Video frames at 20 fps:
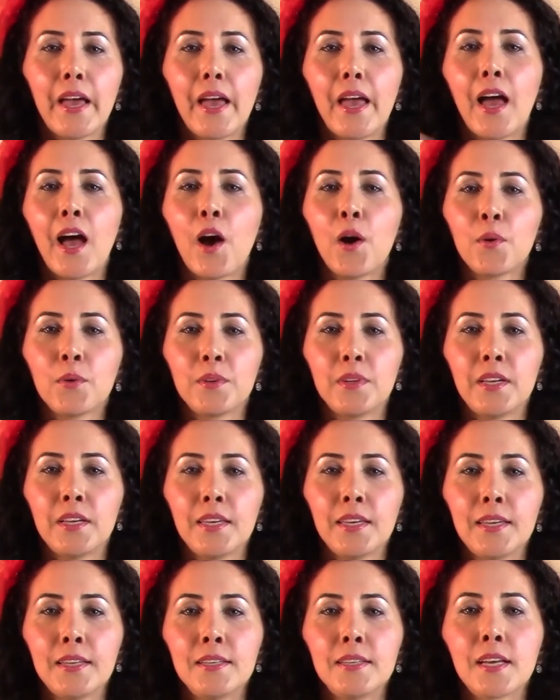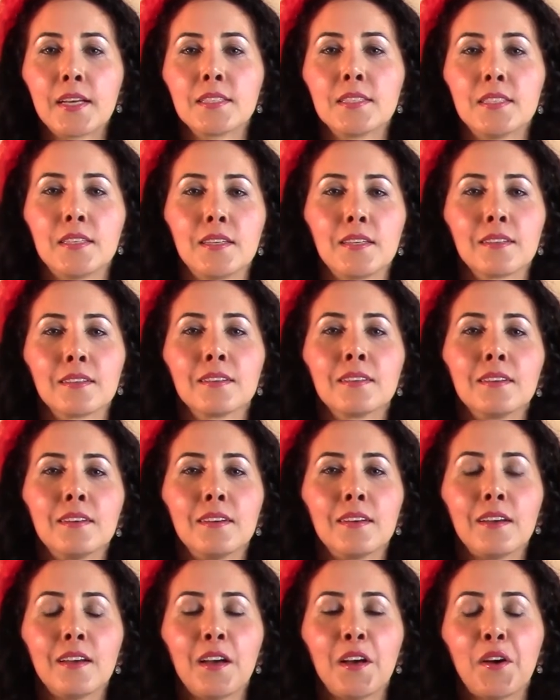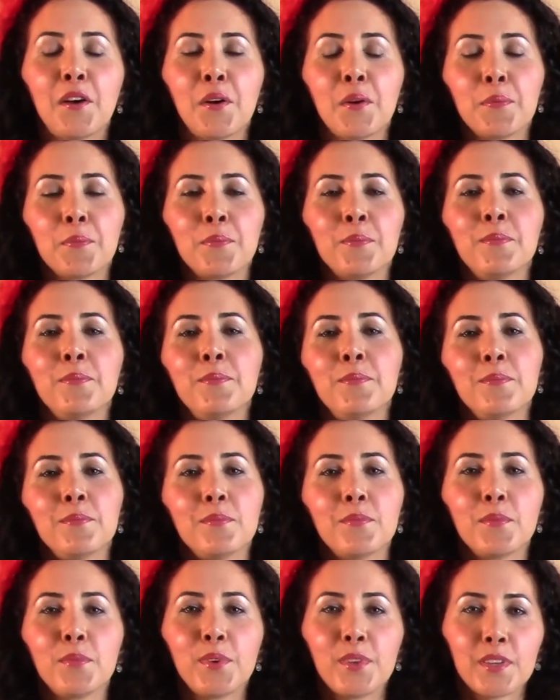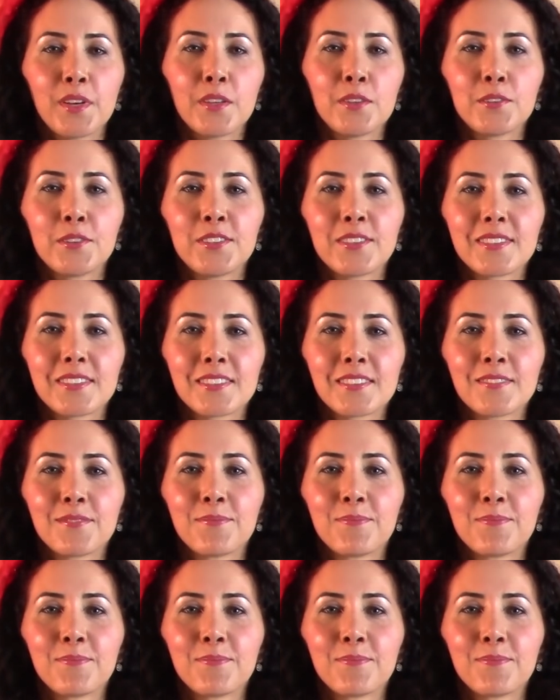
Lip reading: out and connecting with others.